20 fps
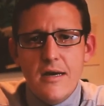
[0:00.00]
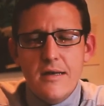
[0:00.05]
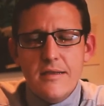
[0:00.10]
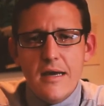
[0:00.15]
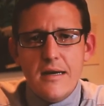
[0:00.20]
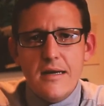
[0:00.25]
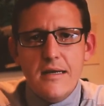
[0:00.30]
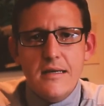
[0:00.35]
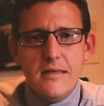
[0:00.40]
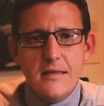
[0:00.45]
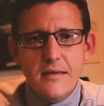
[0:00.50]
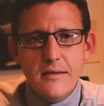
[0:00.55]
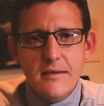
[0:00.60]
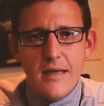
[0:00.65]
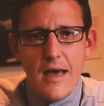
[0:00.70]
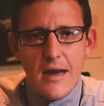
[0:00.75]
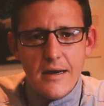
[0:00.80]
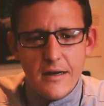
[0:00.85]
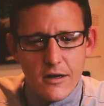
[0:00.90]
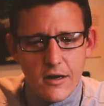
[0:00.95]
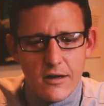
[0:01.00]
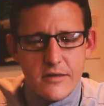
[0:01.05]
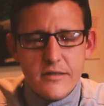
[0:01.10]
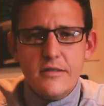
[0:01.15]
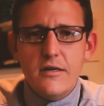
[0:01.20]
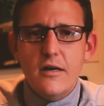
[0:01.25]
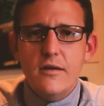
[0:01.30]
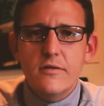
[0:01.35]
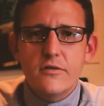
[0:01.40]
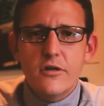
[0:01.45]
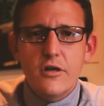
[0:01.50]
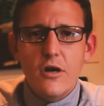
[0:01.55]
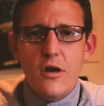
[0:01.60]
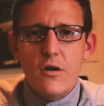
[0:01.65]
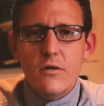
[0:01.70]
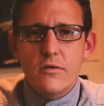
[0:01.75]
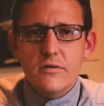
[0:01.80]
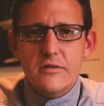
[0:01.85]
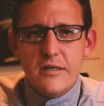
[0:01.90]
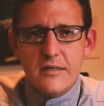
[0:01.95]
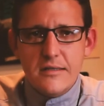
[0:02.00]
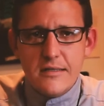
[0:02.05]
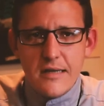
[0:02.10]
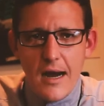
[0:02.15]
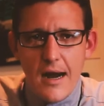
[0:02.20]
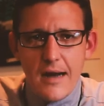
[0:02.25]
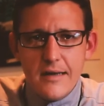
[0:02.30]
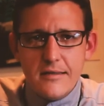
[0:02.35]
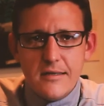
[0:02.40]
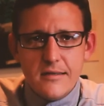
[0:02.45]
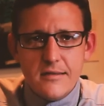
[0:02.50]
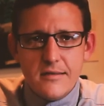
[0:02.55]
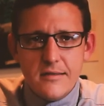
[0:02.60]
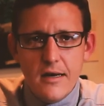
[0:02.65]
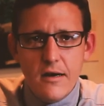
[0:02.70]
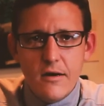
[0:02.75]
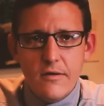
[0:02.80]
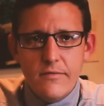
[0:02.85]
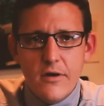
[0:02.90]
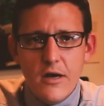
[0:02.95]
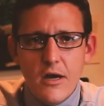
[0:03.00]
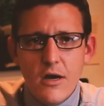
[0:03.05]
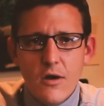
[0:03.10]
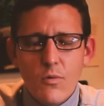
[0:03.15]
that in letting ourselves go to die to self,